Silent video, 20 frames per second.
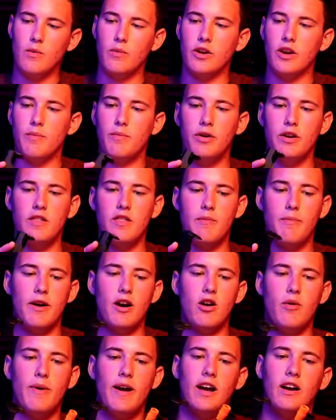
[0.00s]
then when you're putting the
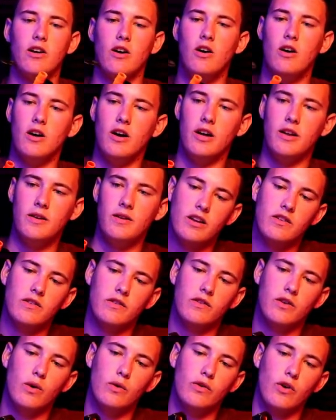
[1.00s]
barrel back on, it
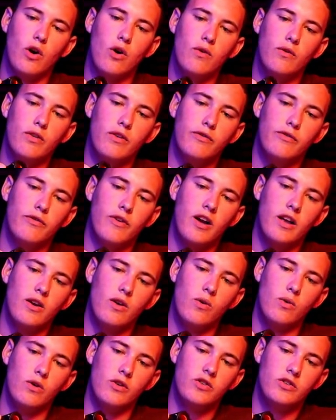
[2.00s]
just goes over the front
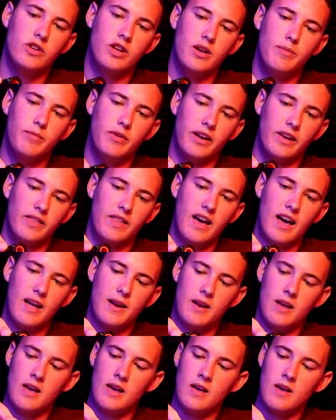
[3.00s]
orange tip like
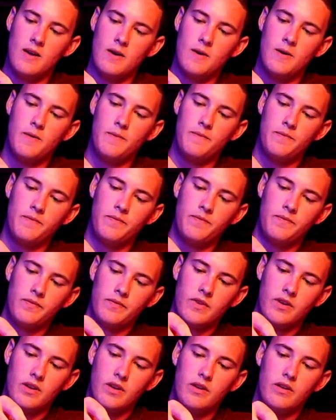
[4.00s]
that,
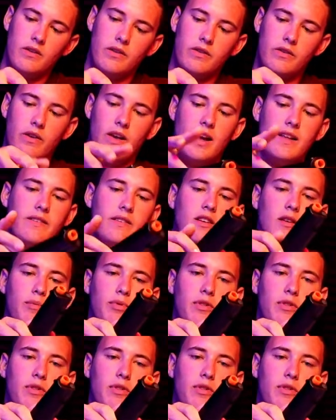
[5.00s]
slides into